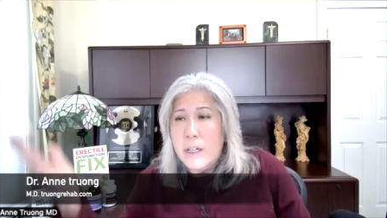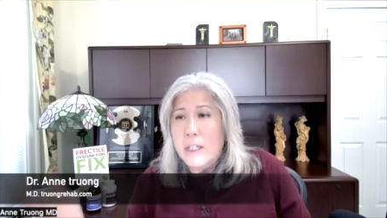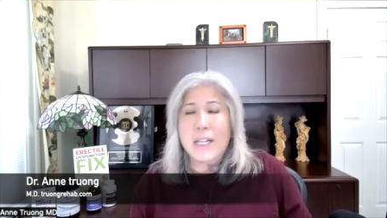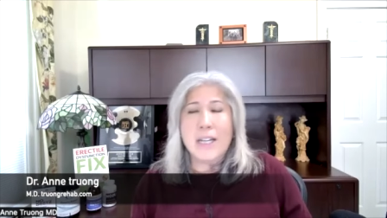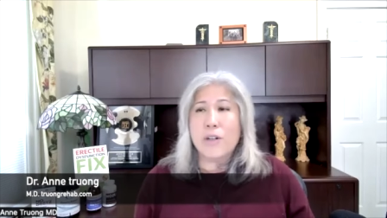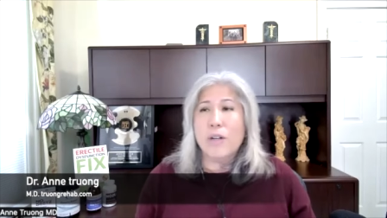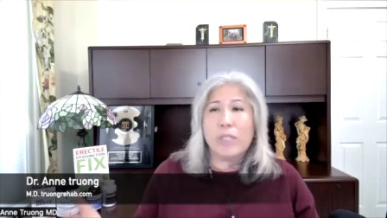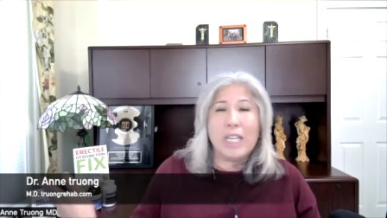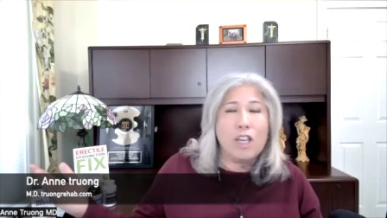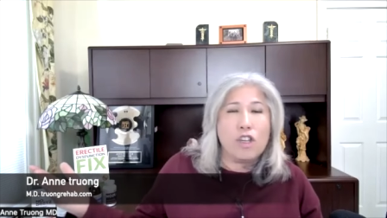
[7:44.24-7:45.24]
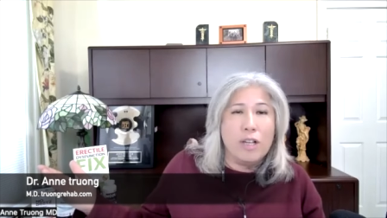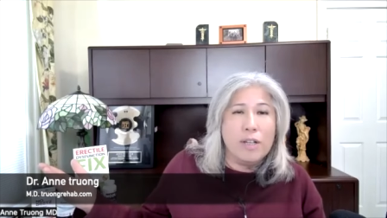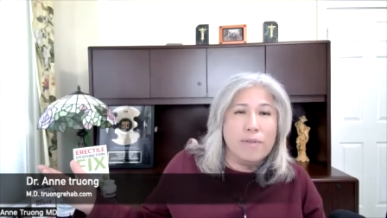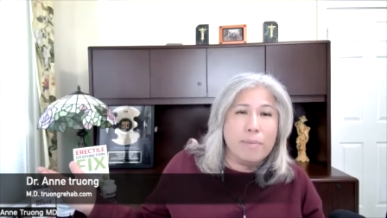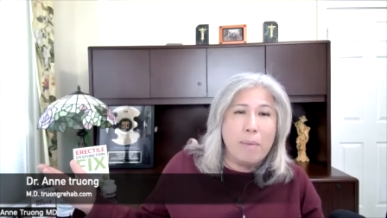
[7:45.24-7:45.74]
and you don't see each
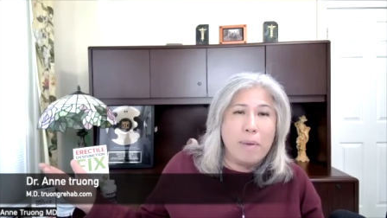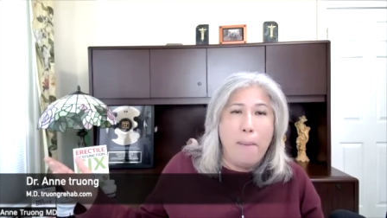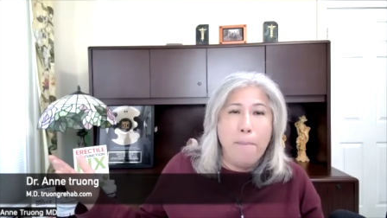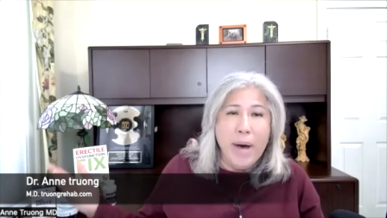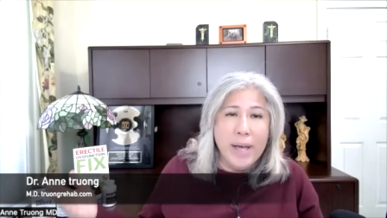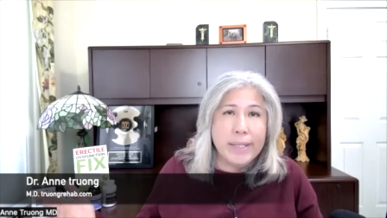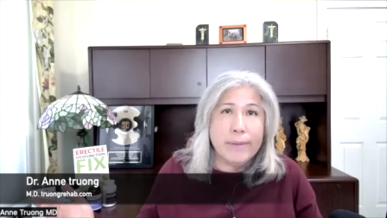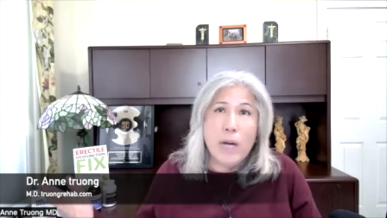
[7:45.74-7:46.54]
other for maybe a month.